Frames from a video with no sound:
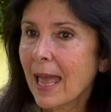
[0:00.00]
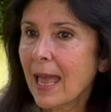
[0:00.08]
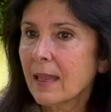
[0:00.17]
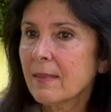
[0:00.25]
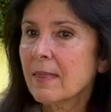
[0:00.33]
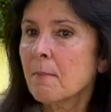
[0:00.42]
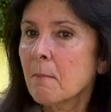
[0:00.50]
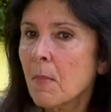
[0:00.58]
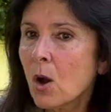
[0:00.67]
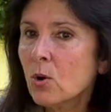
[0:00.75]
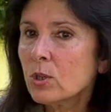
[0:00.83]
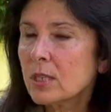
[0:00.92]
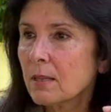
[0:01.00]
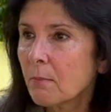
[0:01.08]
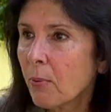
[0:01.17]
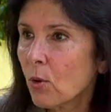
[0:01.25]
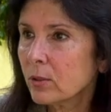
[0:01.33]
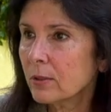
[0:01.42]
And the most
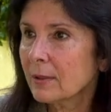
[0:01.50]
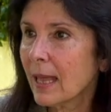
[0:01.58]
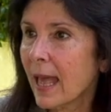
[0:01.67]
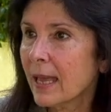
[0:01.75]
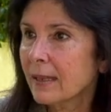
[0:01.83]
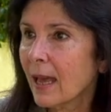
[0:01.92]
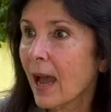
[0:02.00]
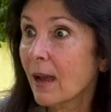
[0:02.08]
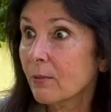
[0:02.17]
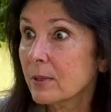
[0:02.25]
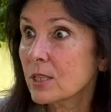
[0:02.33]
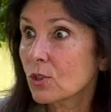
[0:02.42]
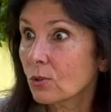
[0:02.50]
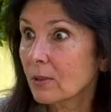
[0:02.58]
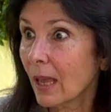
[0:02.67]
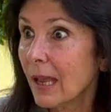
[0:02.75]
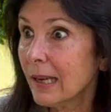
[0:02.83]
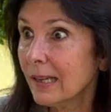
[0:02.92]
important and
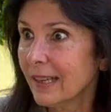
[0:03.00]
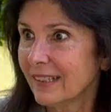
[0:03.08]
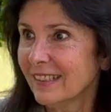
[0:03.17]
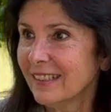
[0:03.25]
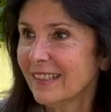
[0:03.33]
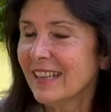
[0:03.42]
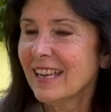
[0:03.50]
Aristotelian